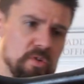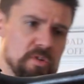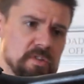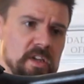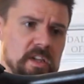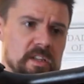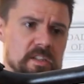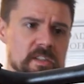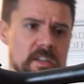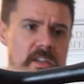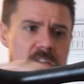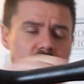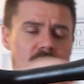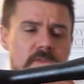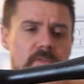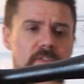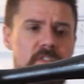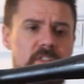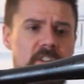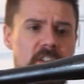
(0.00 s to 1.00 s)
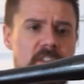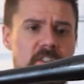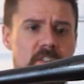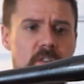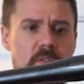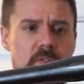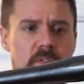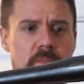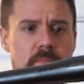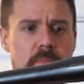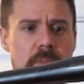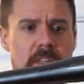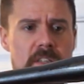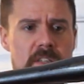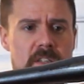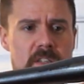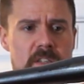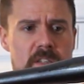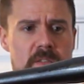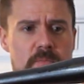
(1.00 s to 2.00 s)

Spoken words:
setting of 6 Newton meters,